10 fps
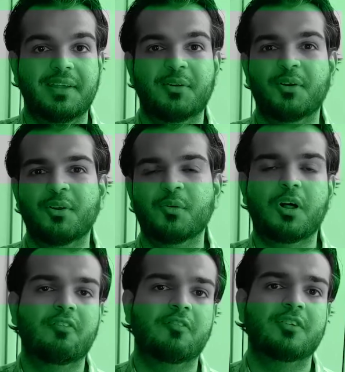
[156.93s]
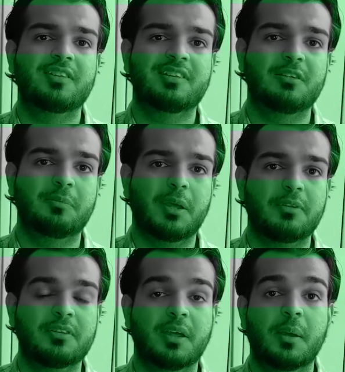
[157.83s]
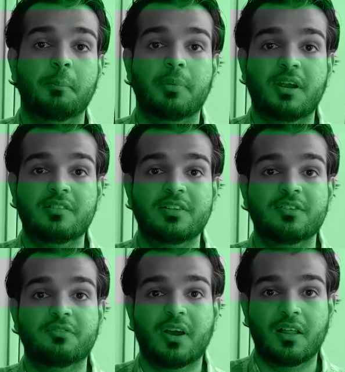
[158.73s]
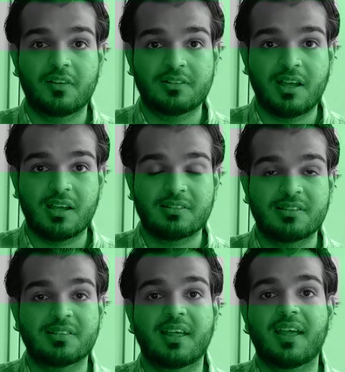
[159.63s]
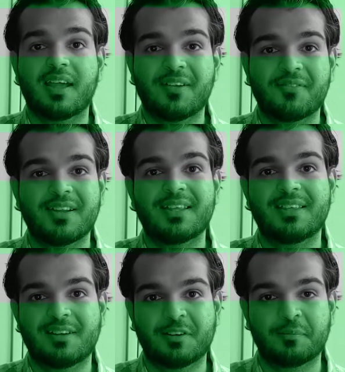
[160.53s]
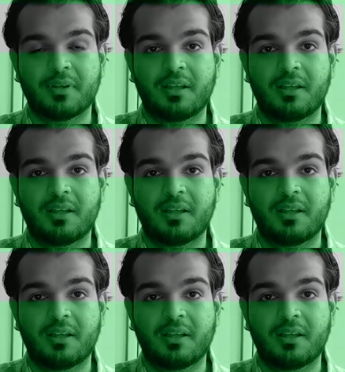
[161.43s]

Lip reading: In order to qualify for CCB payments, parents need to file their taxes every year,